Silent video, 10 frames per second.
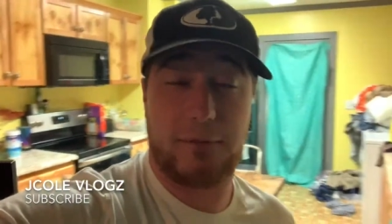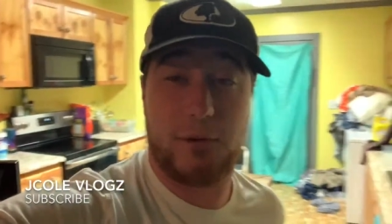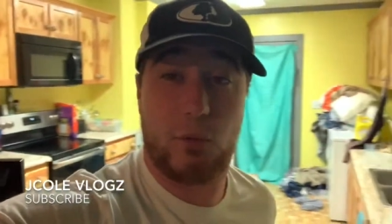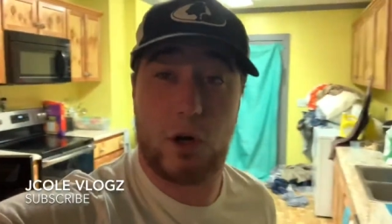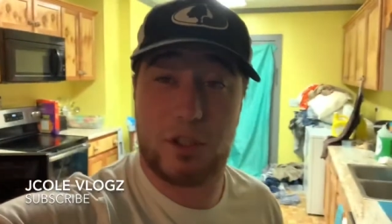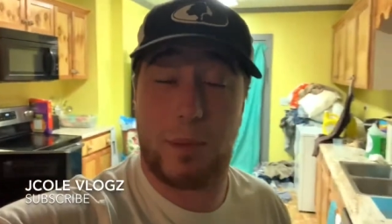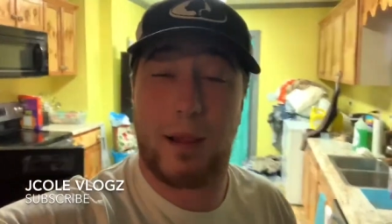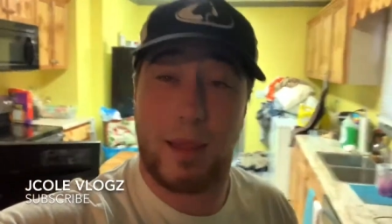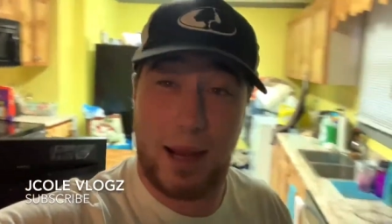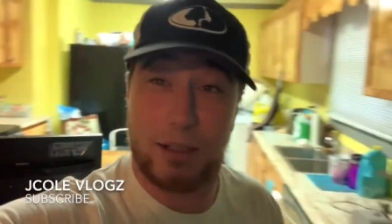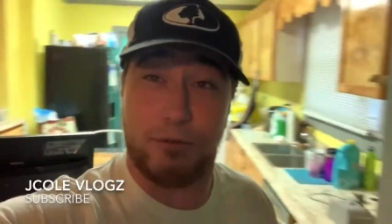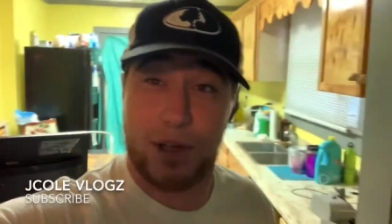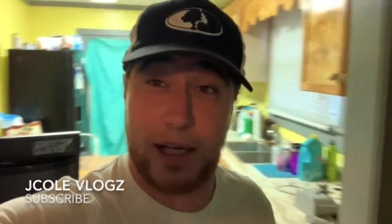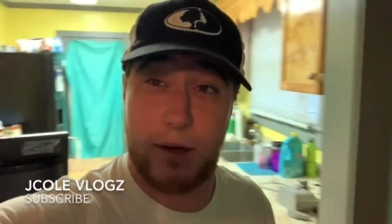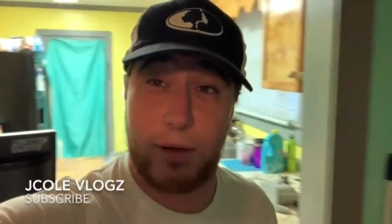If you watched my last
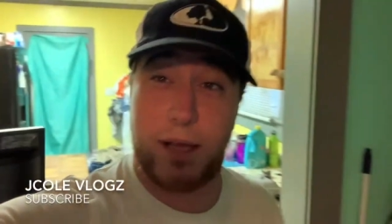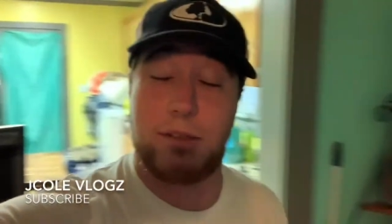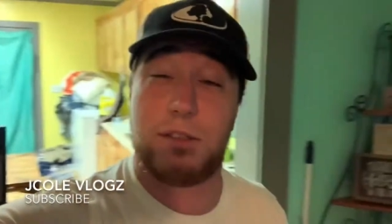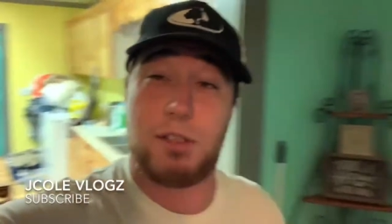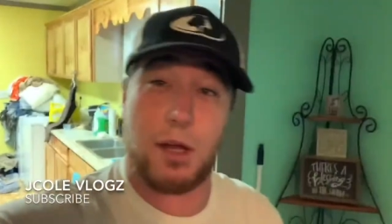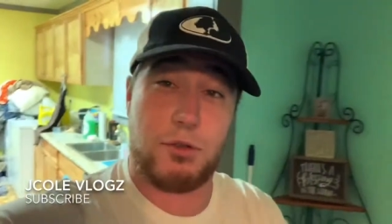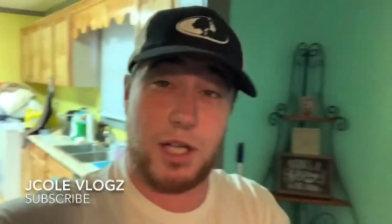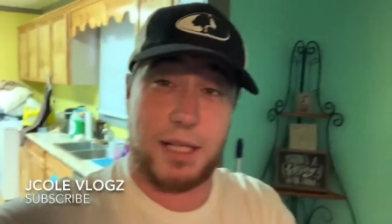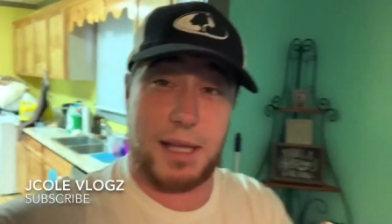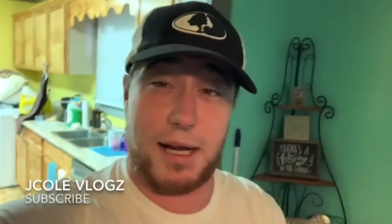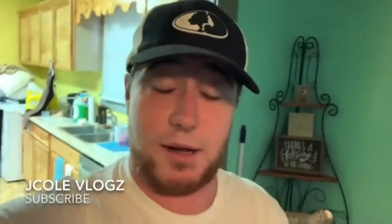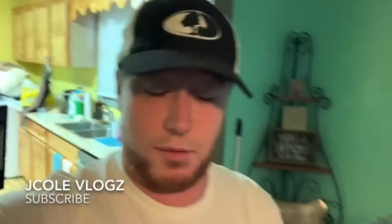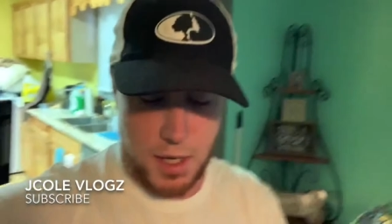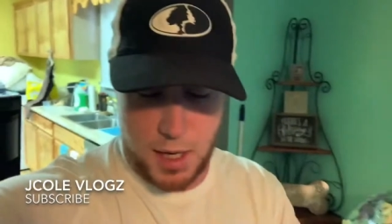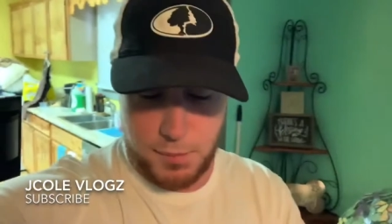video, guys, go check that
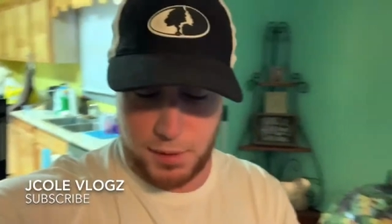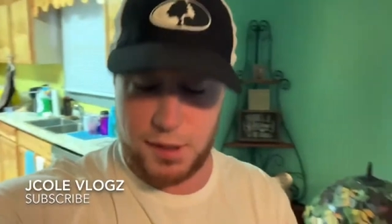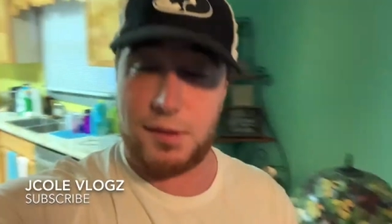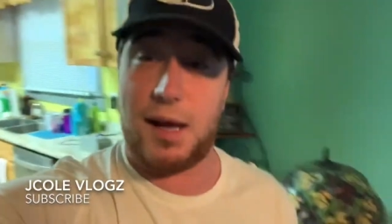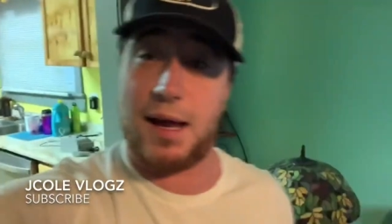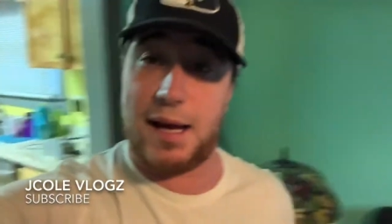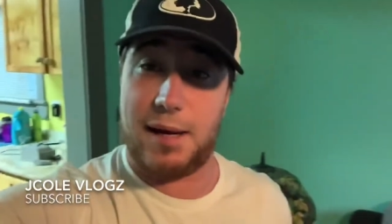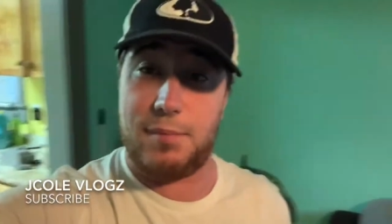out because I am